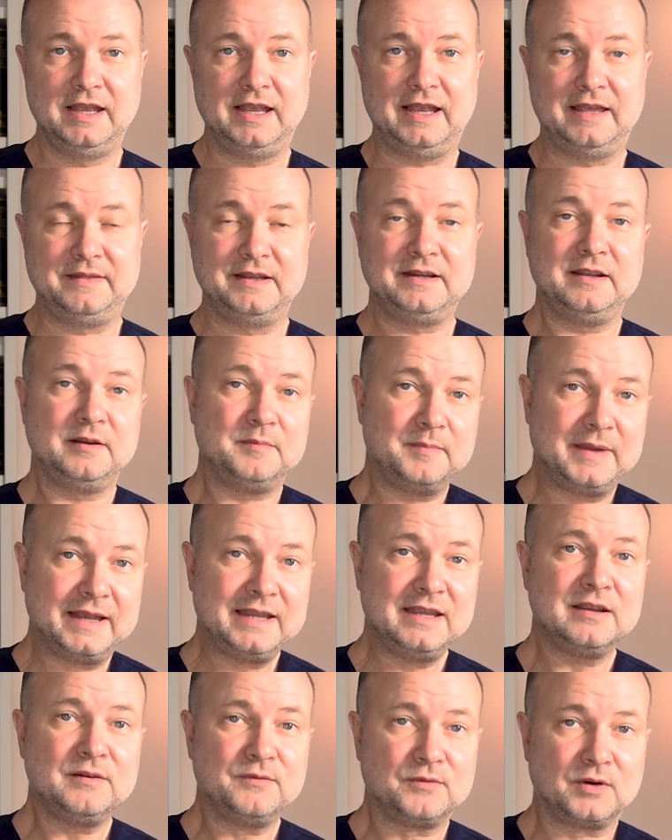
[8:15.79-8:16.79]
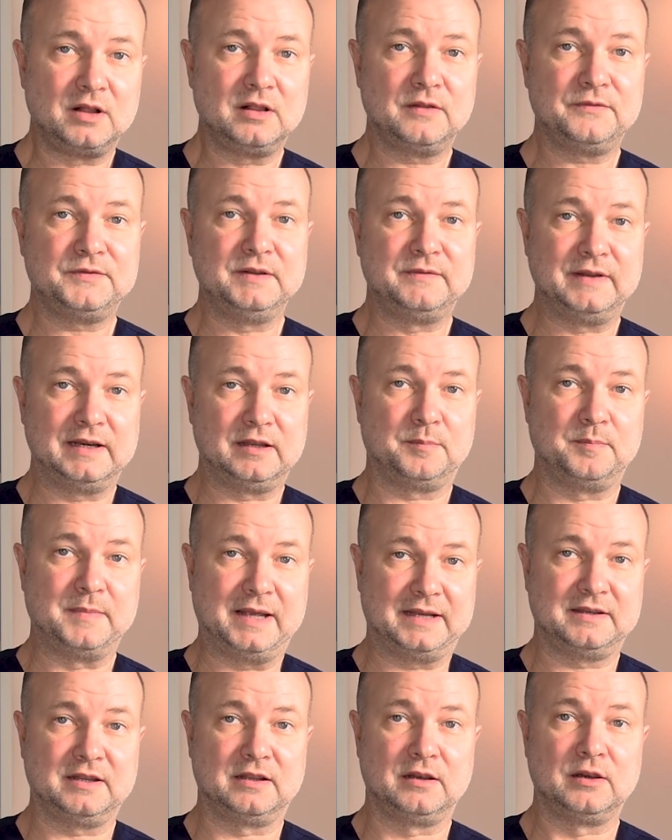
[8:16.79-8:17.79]
and that it may involve
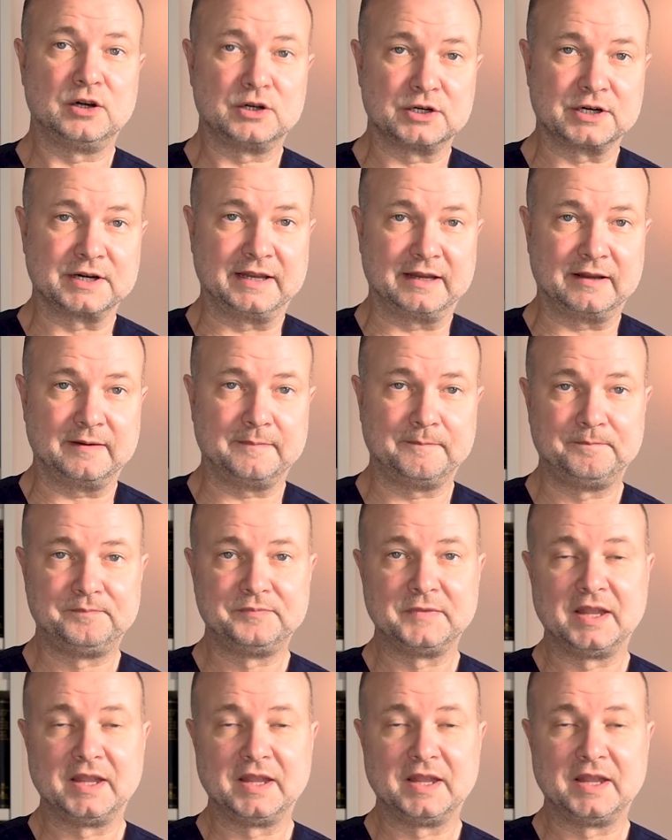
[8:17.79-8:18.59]
developmental learning.